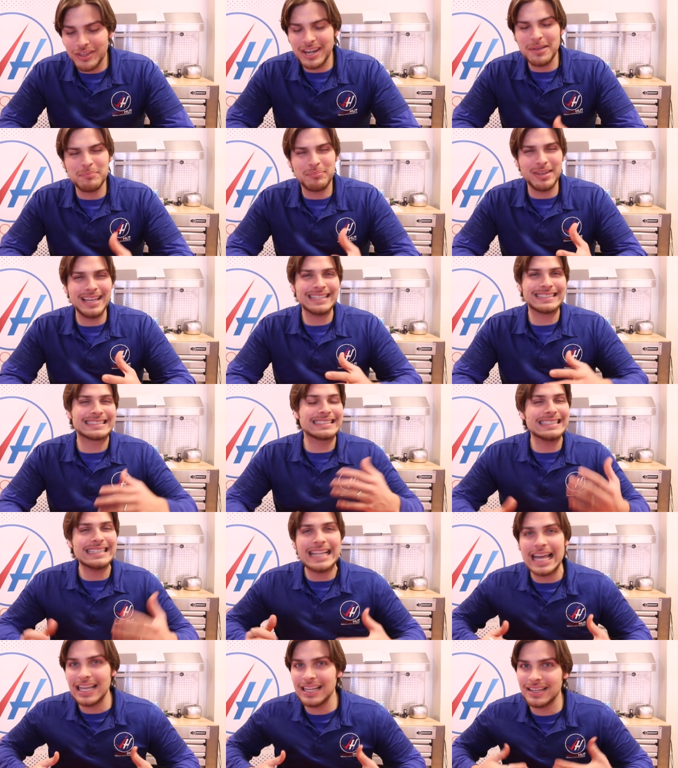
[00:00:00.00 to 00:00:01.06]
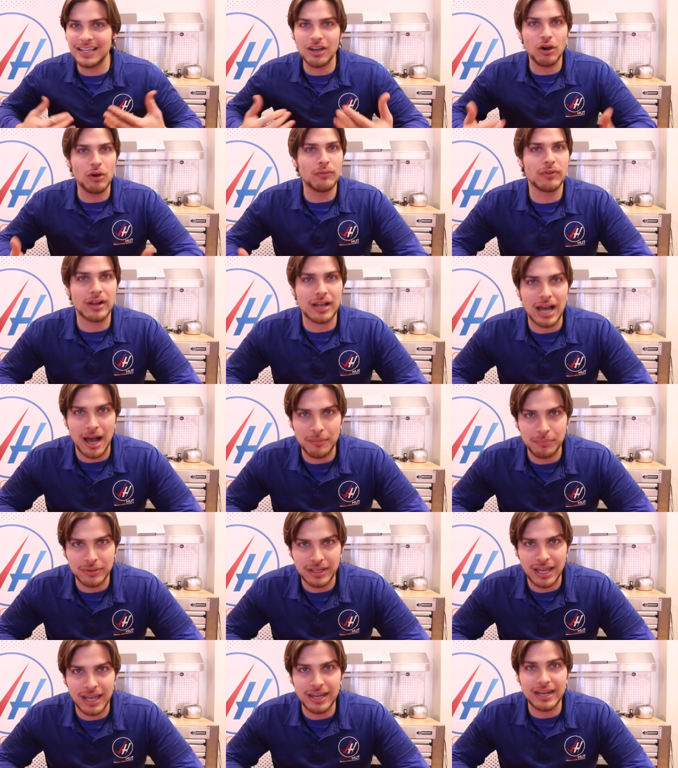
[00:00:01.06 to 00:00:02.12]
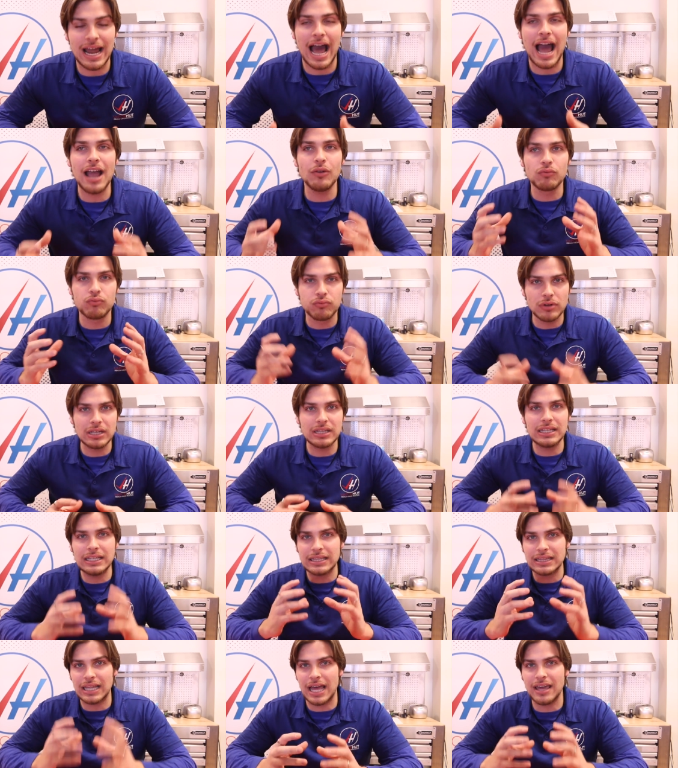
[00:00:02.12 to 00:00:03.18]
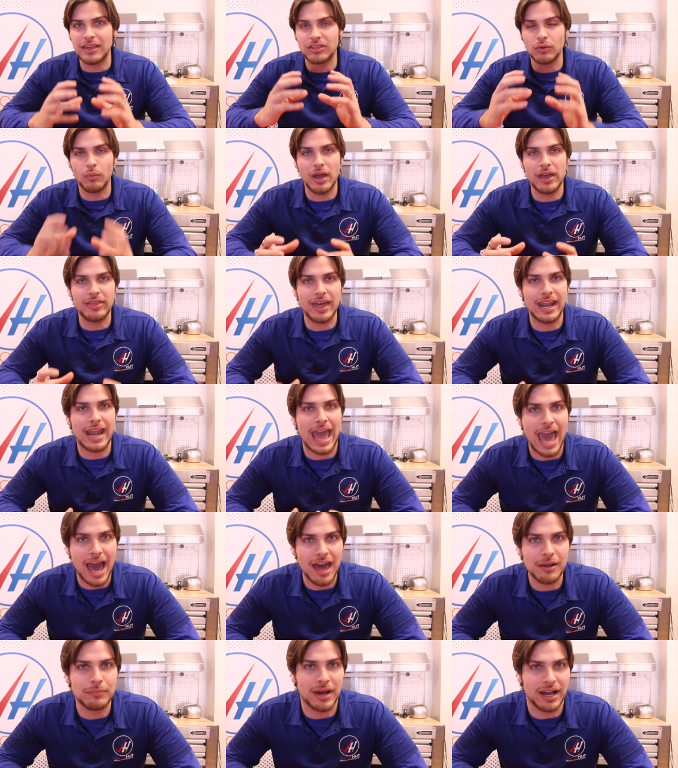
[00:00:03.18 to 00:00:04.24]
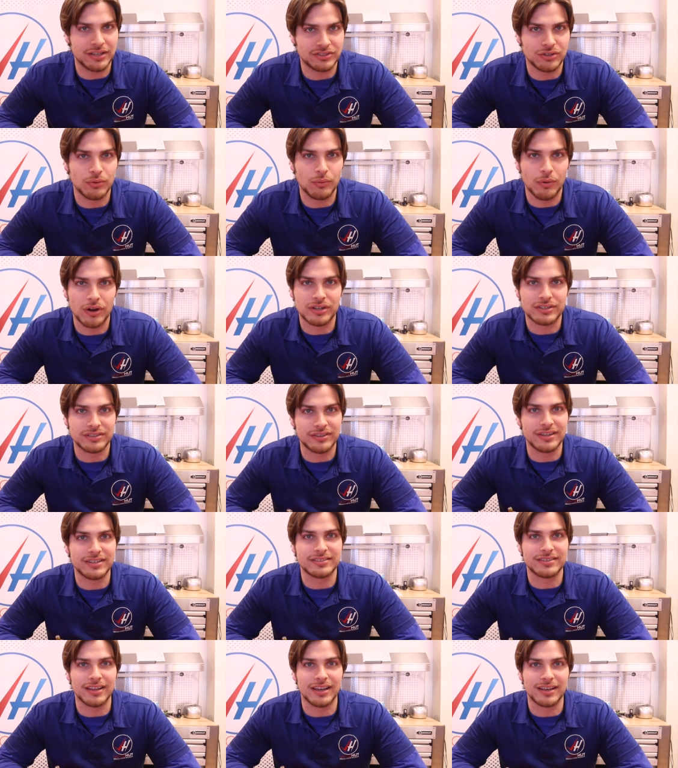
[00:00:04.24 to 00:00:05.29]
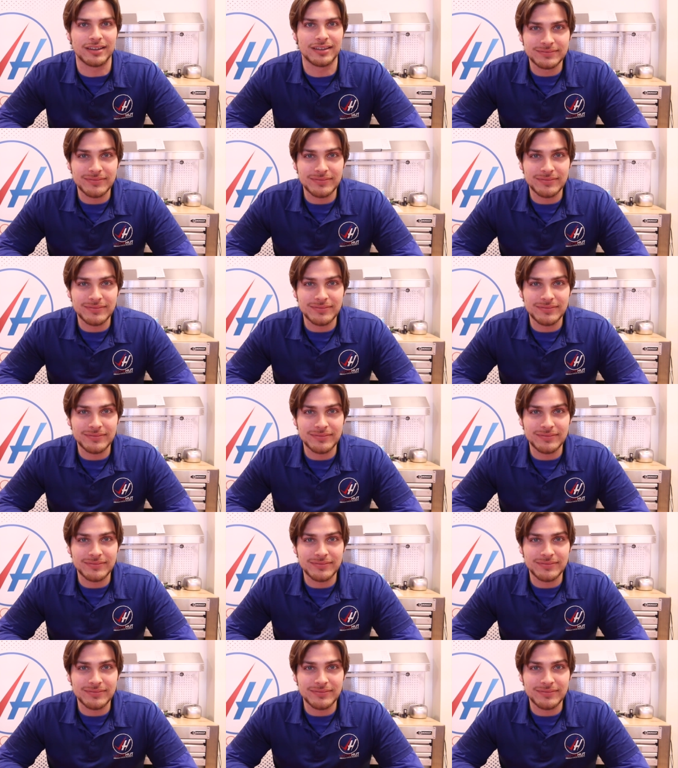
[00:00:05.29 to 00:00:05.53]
than it being slightly overcomplicated, I really like the way that atomizer works in this thing.